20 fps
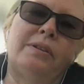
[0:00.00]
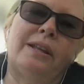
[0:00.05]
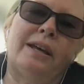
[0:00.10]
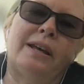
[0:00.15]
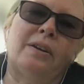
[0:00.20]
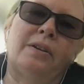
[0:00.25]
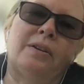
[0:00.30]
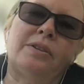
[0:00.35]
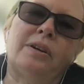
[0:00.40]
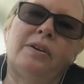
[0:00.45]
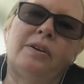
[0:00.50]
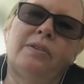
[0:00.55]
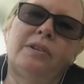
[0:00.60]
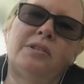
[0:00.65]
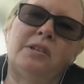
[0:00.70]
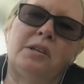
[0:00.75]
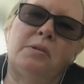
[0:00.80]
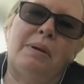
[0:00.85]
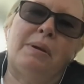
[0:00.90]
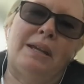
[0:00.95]

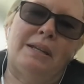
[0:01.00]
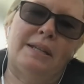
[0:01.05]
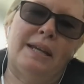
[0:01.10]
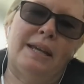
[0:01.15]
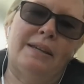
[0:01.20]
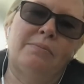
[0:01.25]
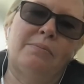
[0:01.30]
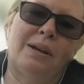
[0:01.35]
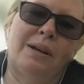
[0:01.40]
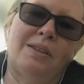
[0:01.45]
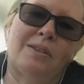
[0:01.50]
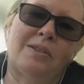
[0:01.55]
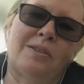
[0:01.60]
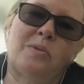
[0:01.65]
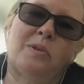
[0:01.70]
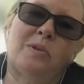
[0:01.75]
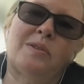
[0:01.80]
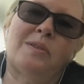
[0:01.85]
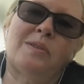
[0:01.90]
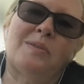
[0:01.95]
ontology maintained by the
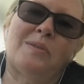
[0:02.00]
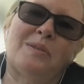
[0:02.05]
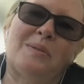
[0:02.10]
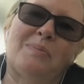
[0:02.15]
source who's